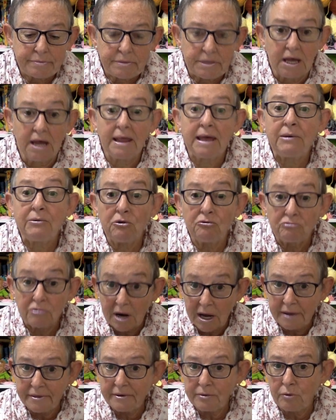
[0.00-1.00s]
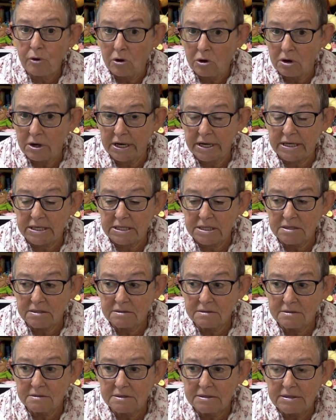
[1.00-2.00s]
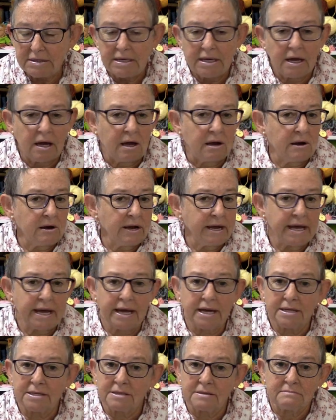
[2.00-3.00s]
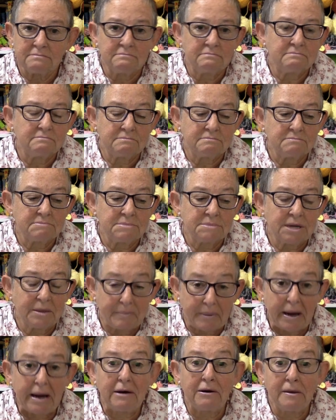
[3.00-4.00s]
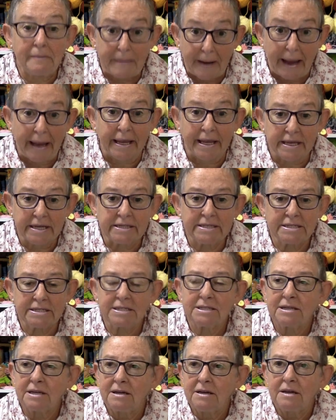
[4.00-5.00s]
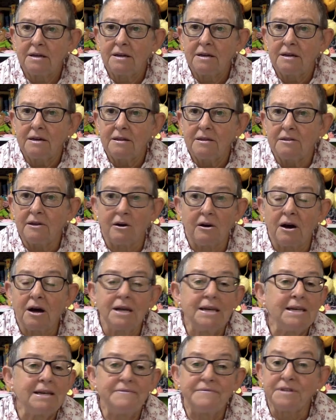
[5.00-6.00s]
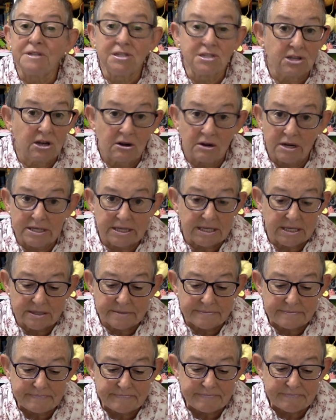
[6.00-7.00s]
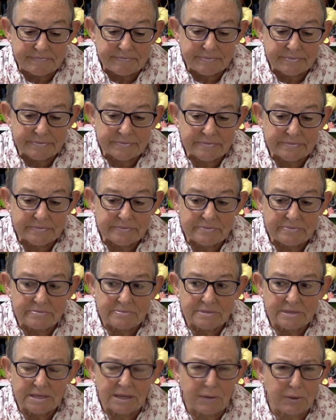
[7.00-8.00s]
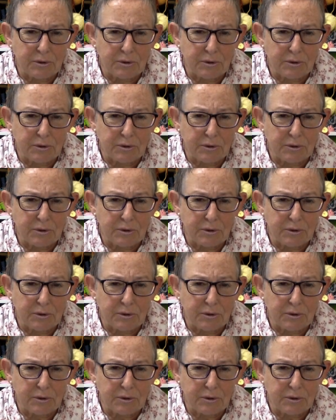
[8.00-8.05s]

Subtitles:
They were rather wide. And I had a pair of baggies that I lived and died in. They were